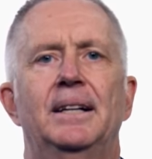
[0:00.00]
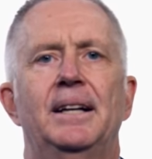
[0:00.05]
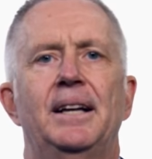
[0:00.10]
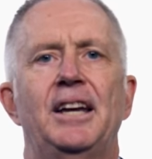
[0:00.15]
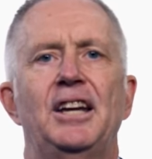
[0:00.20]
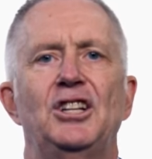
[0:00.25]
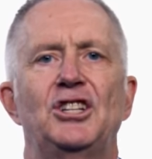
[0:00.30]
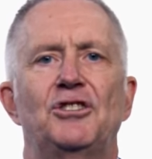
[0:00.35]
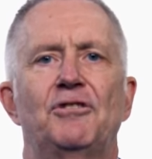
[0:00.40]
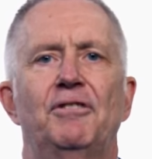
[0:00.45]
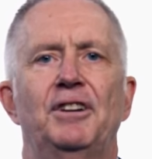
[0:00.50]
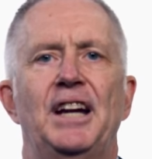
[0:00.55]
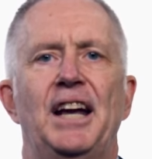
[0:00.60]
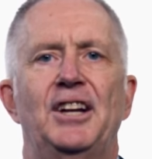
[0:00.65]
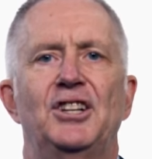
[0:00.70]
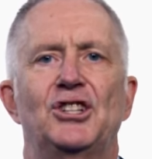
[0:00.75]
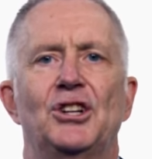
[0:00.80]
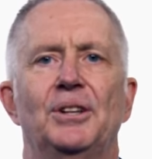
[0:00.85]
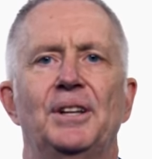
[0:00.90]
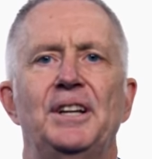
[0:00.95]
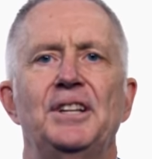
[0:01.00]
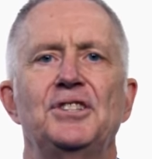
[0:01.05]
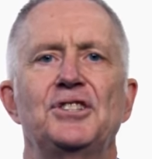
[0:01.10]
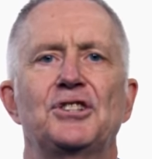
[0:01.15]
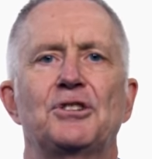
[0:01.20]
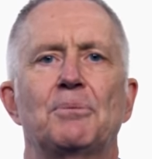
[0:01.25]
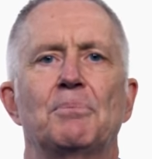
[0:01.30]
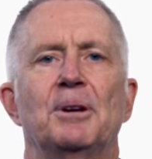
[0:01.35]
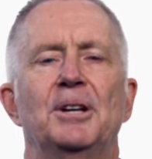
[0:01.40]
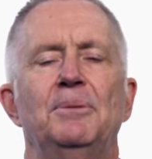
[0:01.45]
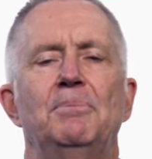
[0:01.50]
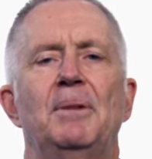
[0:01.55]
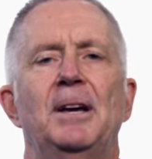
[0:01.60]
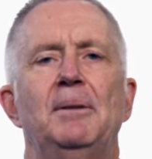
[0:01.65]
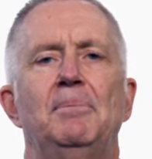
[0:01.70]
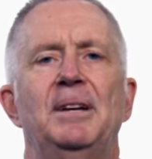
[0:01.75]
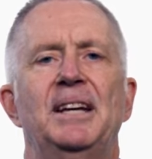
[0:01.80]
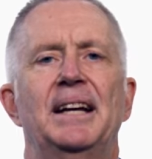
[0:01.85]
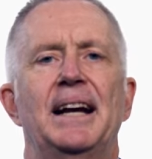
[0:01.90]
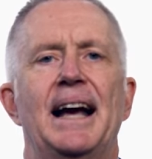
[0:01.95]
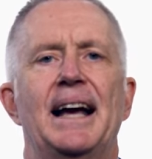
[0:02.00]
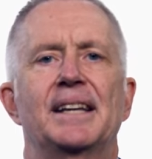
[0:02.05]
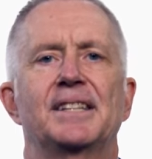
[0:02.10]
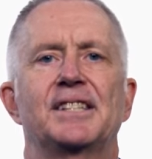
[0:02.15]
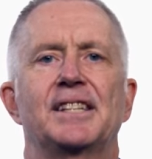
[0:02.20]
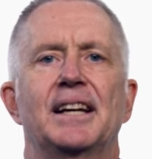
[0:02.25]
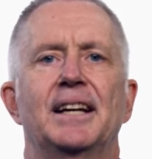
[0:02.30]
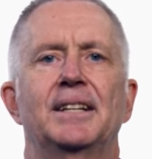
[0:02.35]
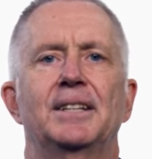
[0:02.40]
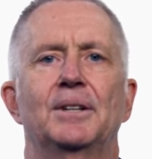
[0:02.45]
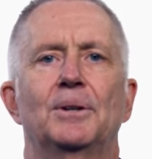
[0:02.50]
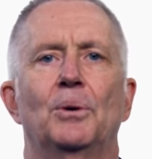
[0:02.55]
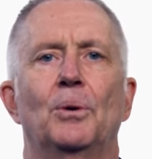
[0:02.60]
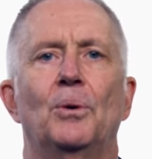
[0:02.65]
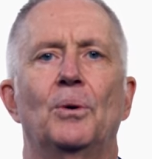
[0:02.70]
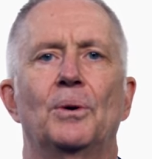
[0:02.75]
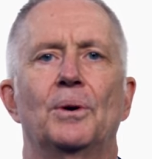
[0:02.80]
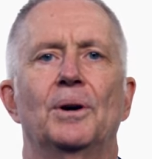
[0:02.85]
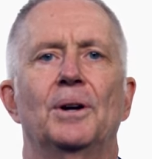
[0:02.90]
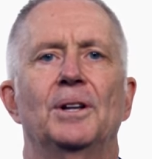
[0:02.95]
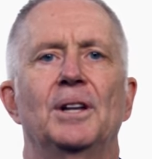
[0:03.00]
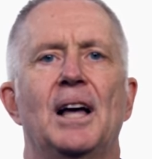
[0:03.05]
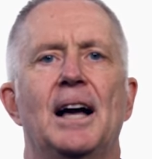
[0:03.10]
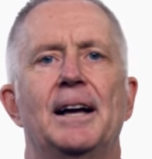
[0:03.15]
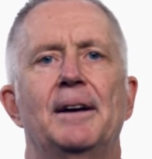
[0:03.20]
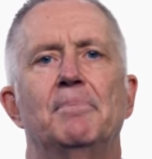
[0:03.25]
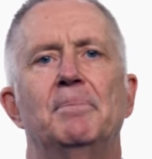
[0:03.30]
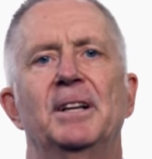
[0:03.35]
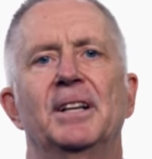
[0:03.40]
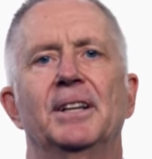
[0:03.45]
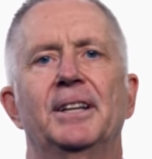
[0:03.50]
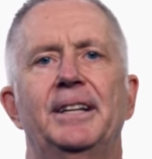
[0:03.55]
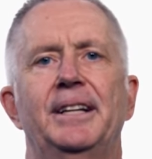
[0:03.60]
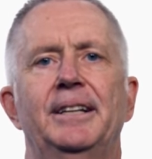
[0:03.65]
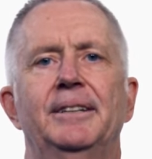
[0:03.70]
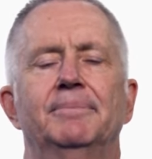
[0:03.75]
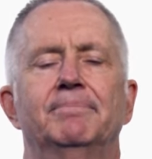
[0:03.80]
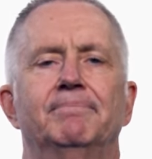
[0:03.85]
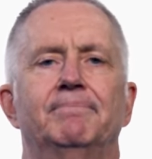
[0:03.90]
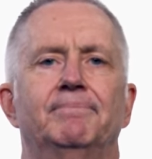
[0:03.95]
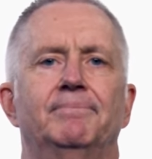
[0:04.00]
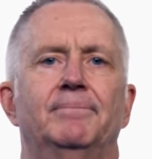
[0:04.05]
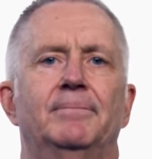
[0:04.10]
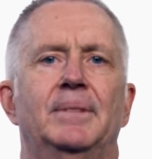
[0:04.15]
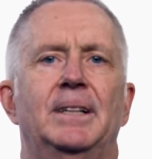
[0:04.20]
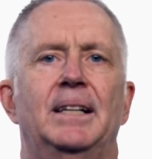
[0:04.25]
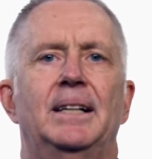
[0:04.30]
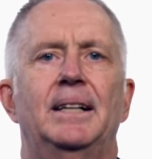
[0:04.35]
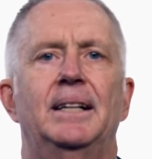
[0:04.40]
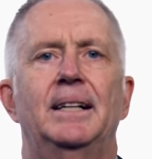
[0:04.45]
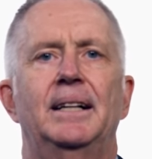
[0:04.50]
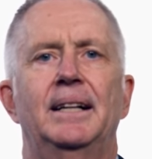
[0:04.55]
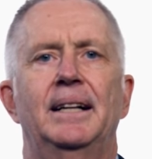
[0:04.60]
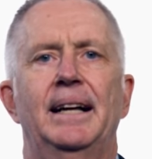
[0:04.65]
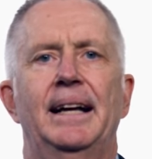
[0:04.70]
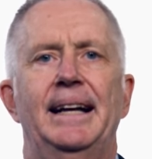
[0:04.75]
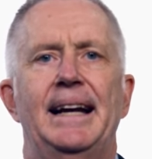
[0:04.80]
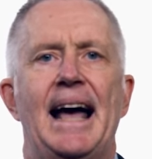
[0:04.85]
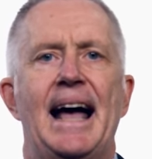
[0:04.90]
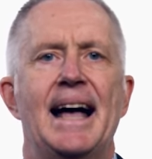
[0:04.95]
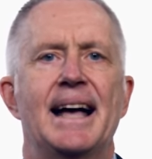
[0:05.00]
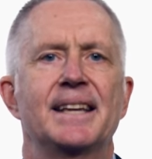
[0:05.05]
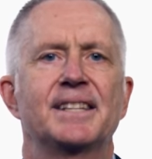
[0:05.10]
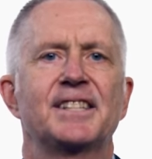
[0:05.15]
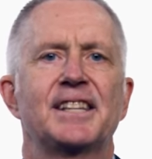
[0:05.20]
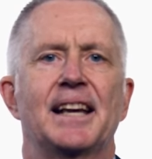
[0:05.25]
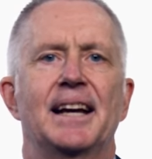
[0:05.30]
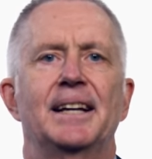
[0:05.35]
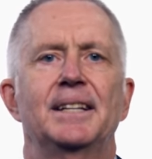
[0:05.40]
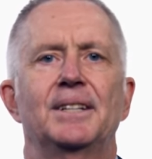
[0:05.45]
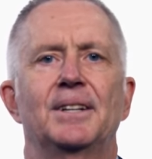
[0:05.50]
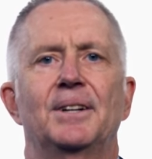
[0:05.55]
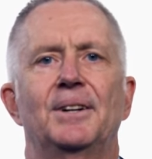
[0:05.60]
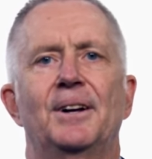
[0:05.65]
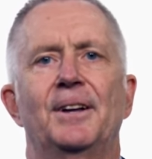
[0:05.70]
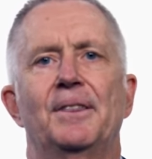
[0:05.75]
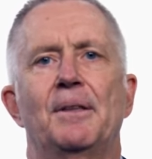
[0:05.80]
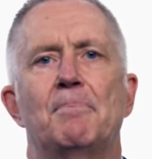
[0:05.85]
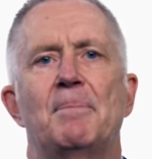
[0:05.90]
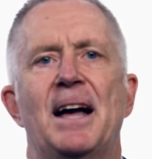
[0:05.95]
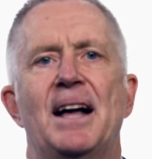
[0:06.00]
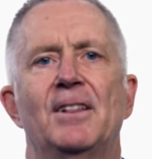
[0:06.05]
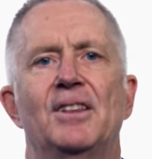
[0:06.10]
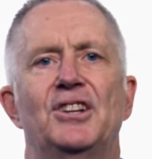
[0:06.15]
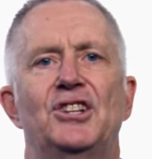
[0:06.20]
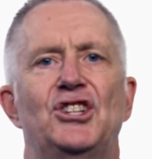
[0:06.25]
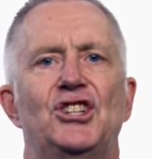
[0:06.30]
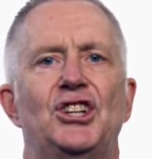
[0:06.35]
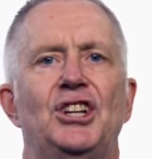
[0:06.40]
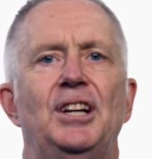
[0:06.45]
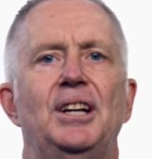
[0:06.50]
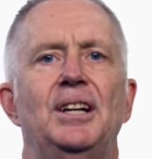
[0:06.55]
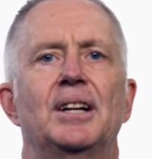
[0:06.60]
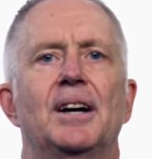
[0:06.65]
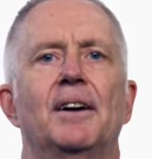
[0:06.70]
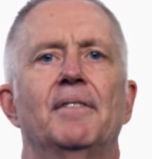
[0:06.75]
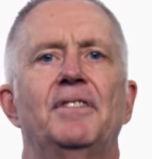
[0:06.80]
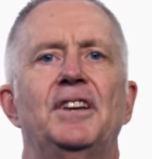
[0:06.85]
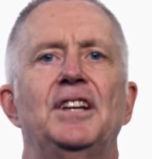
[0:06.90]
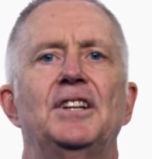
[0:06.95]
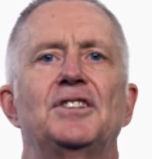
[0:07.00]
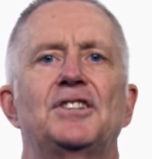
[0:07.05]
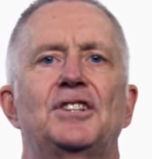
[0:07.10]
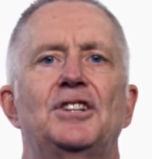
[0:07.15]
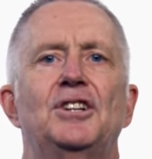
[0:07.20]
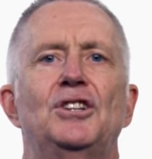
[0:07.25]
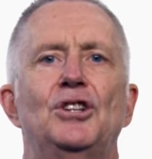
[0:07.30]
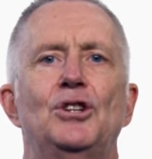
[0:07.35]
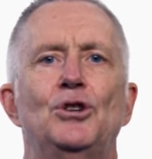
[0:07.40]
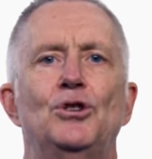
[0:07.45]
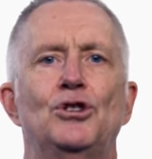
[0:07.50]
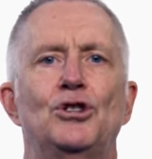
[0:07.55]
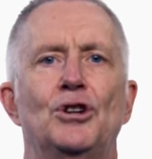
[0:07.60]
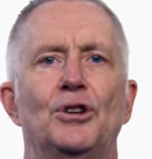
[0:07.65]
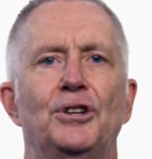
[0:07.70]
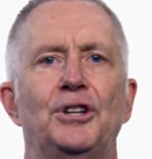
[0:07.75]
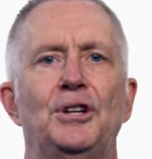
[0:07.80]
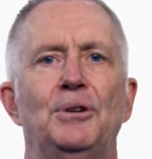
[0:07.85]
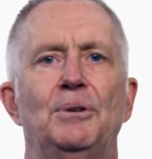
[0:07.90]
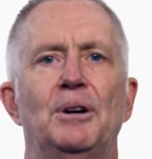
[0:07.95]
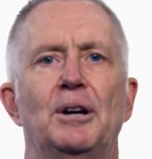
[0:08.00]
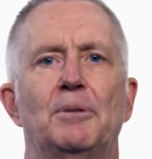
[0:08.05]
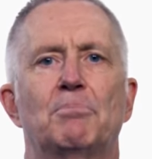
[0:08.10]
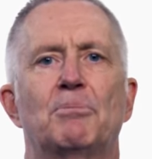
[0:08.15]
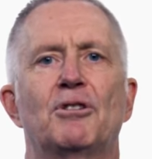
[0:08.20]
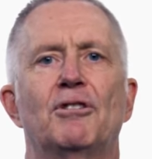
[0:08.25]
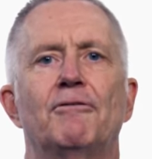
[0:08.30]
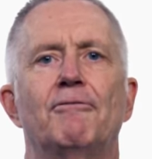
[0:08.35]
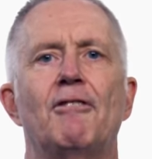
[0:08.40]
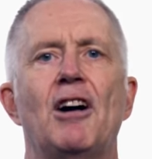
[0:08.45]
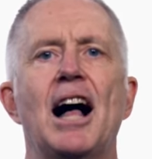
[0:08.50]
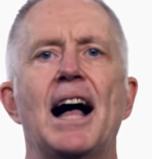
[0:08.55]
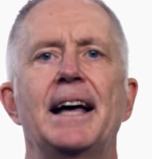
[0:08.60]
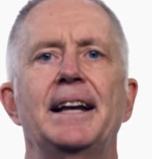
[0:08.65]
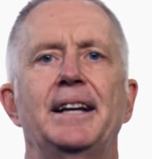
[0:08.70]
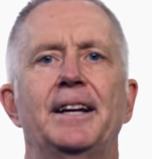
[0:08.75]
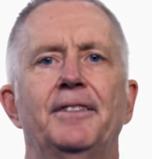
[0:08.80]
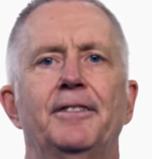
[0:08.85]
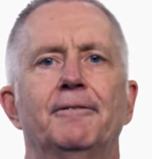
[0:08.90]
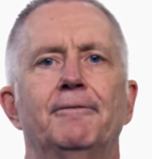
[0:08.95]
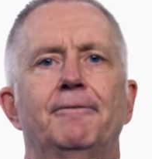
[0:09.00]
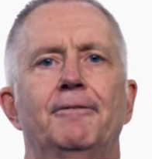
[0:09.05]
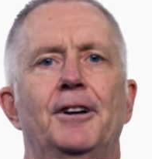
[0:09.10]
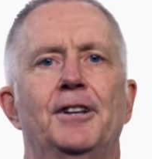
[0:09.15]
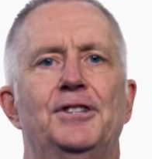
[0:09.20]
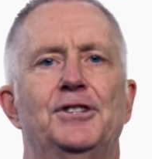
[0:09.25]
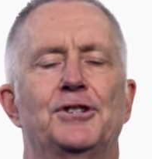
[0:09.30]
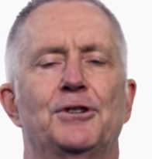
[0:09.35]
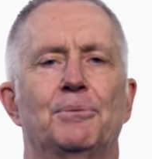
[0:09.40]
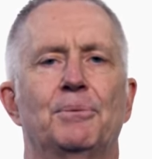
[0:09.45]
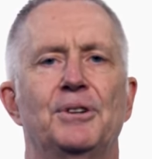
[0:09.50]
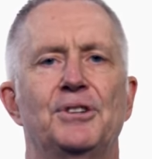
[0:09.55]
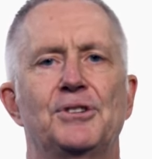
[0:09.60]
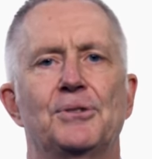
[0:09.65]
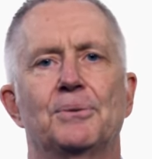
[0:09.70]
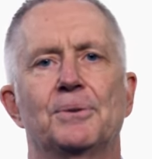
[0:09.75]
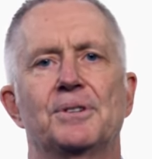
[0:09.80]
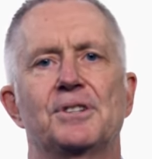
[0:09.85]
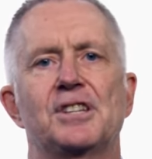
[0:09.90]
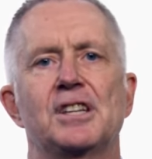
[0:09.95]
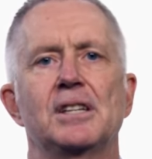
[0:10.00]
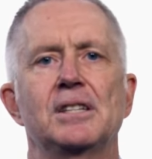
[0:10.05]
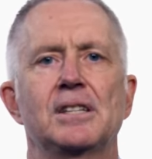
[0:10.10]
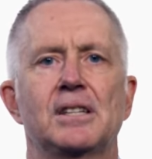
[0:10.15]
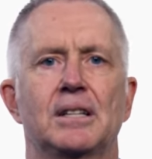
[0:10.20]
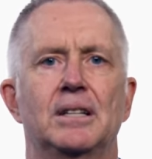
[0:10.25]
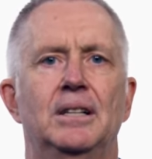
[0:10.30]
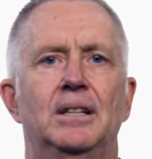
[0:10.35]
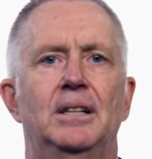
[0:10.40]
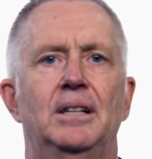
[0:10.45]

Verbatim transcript: Each financial instrument may be an asset or a liability. An asset on the balance sheet of the institutional unit providing the funds or resources,